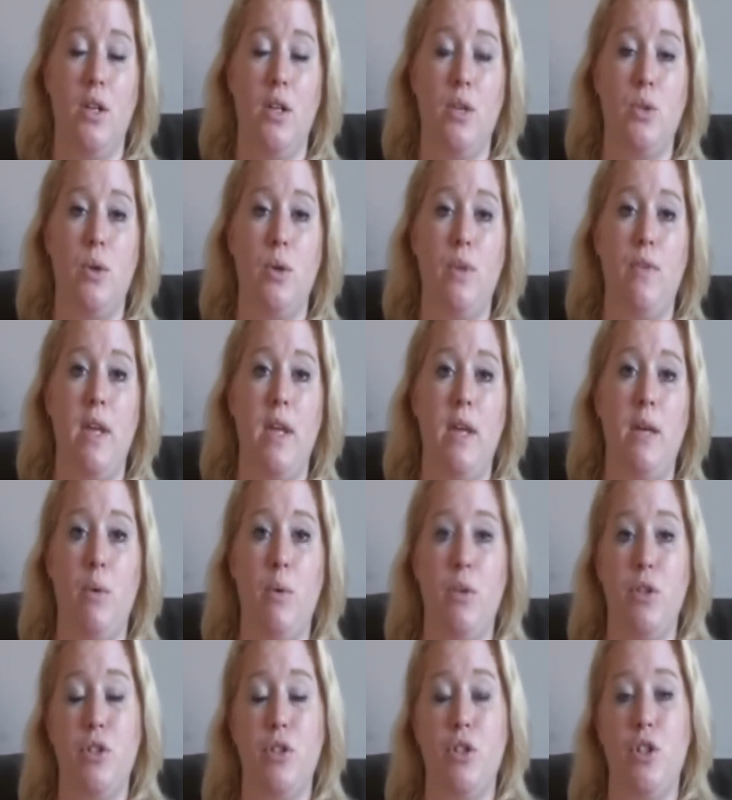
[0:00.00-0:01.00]
So if he
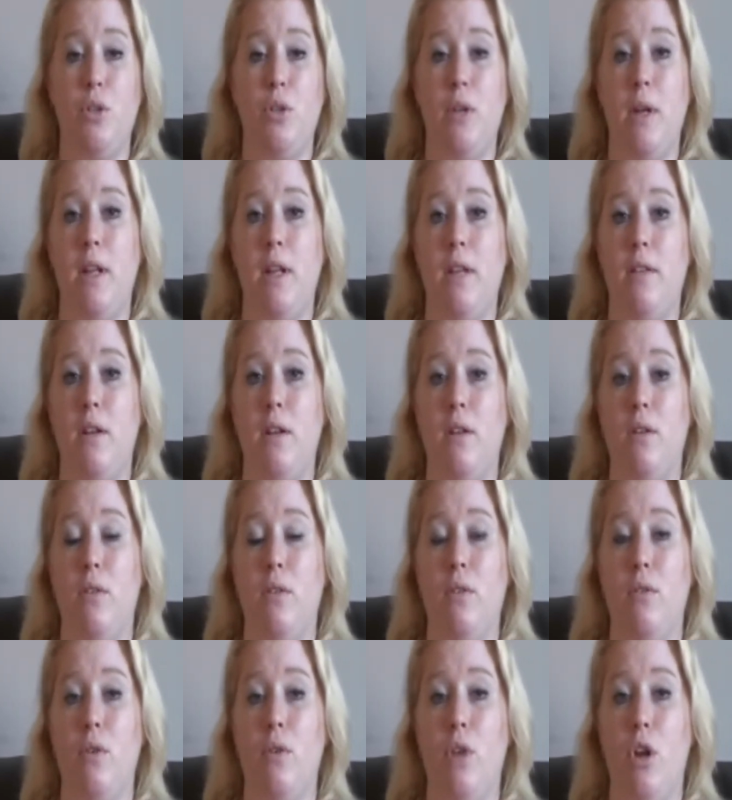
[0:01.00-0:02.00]
wants to do anything
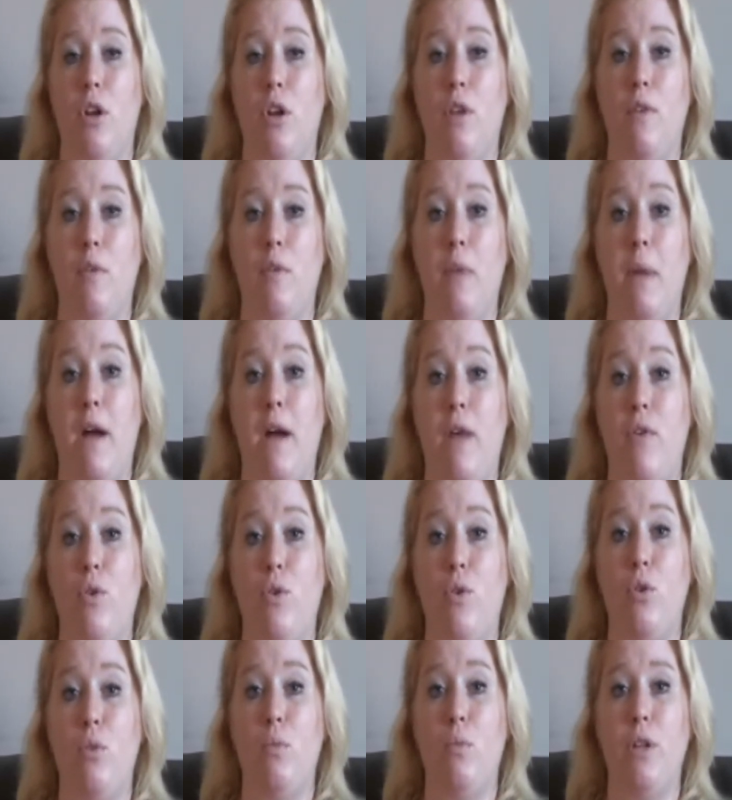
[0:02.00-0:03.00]
of a
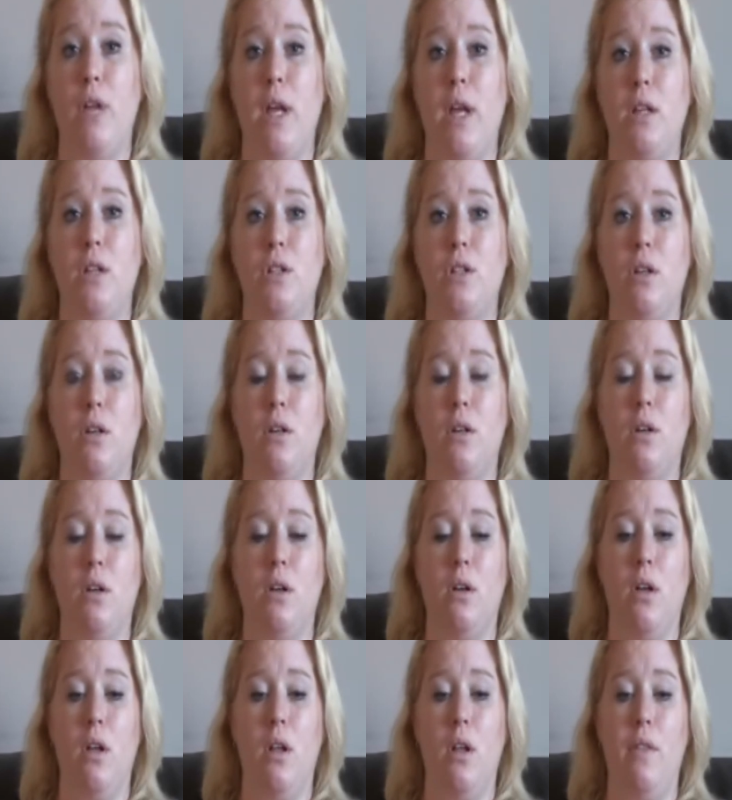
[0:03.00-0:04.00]
paranormal nature,
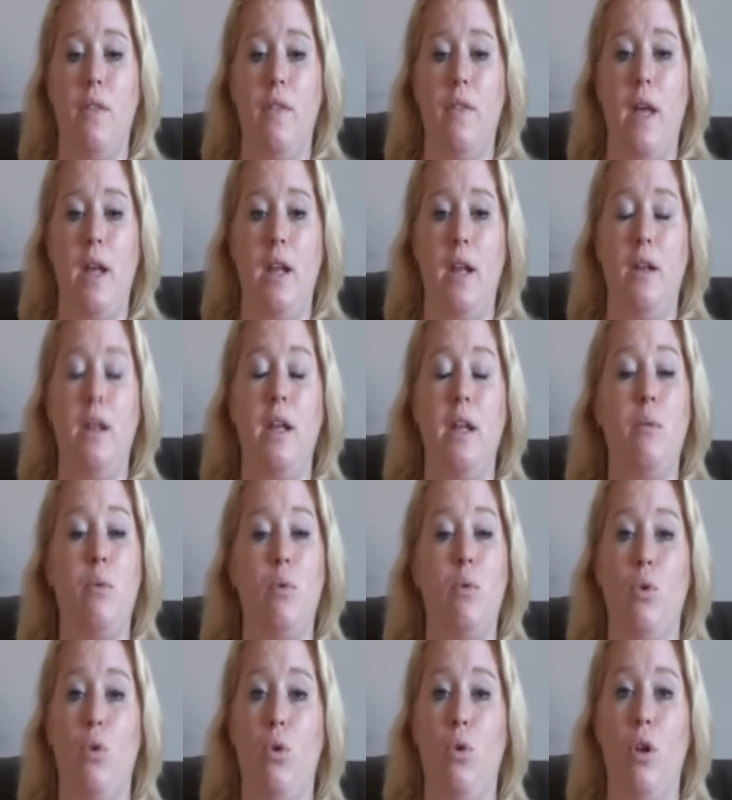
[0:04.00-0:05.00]
then he will
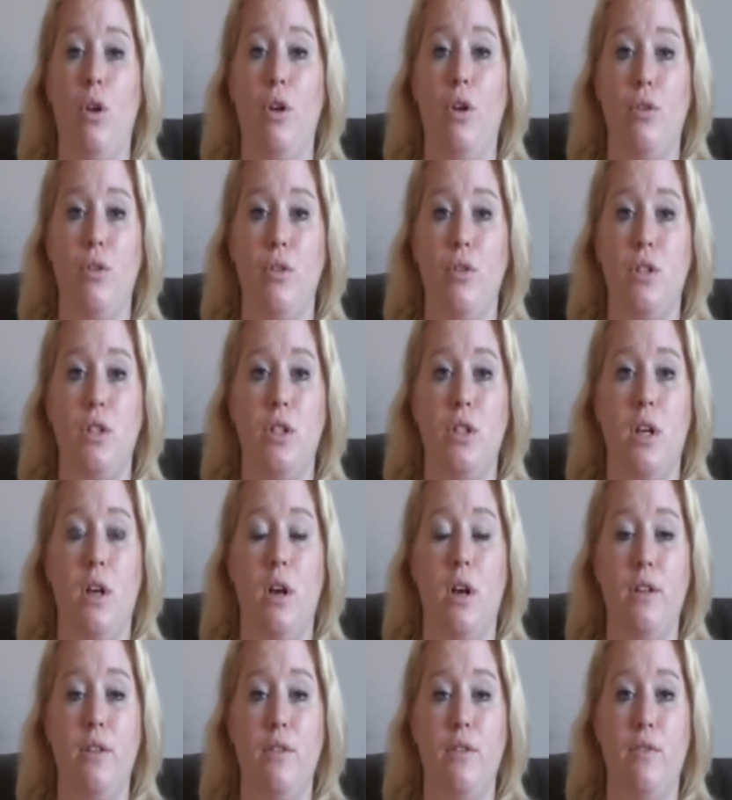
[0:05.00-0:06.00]
call on us to
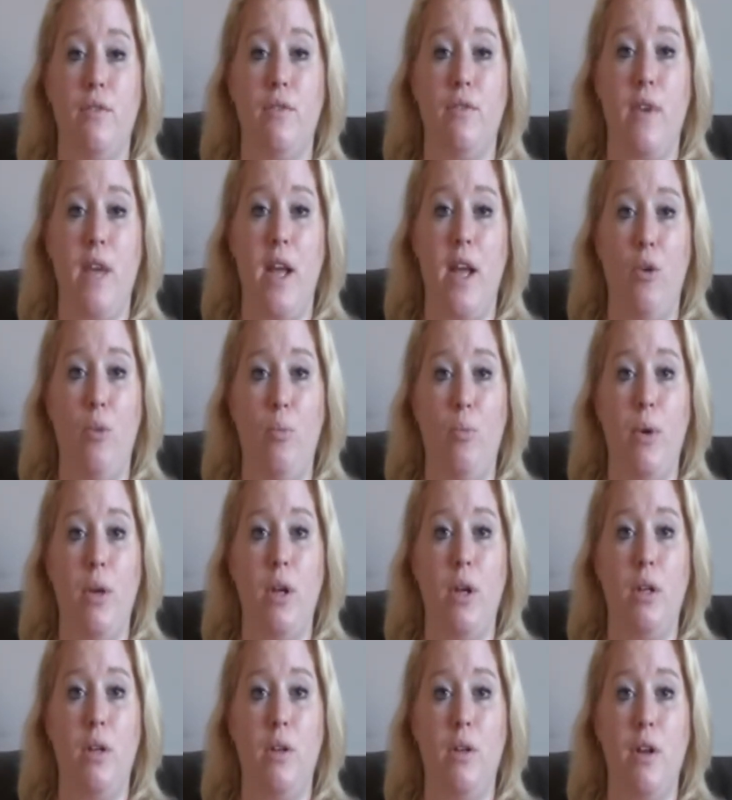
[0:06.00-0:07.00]
kind of help
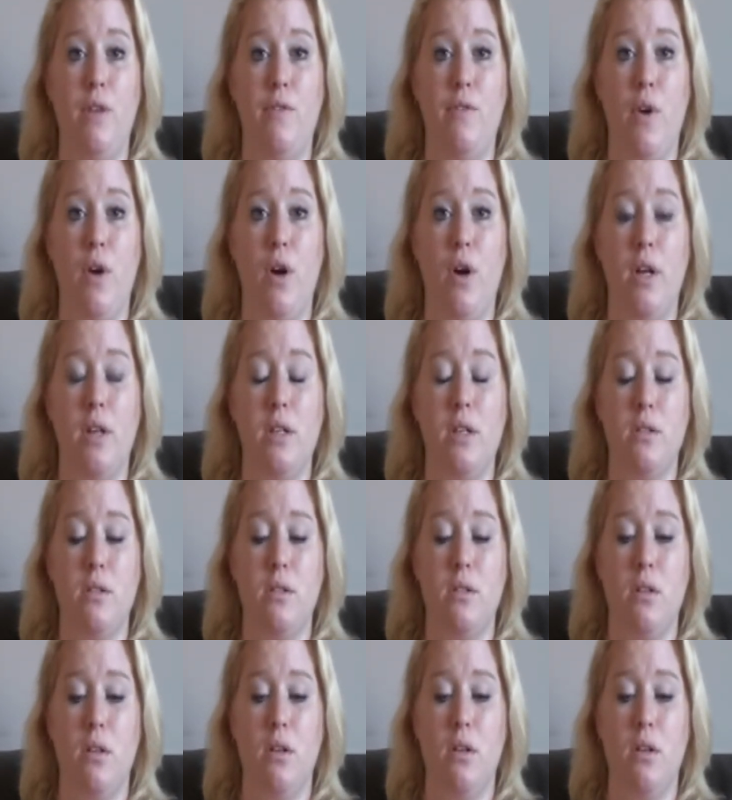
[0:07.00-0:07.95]
and advise.